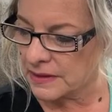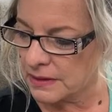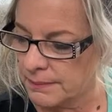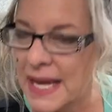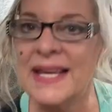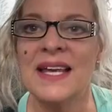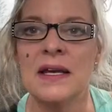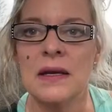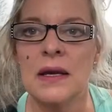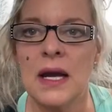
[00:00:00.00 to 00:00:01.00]

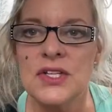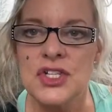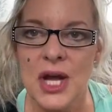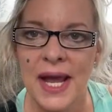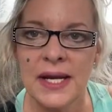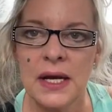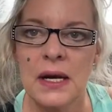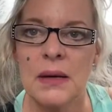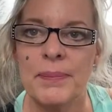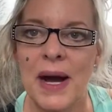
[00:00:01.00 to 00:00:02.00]
making
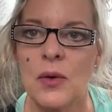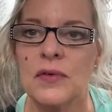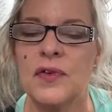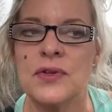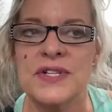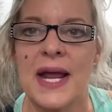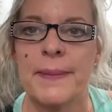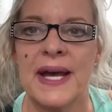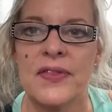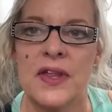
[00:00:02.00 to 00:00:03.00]
China powerful is not a
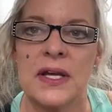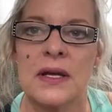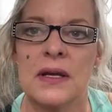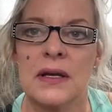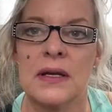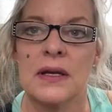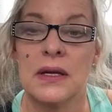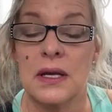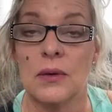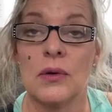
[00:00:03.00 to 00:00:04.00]
bad thing.
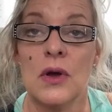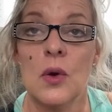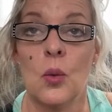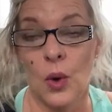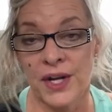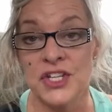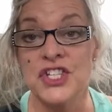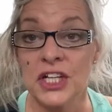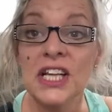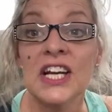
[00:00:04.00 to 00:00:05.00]
Cute. What did
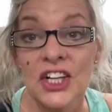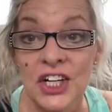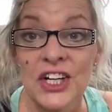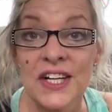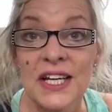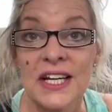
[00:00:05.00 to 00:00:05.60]
you learn?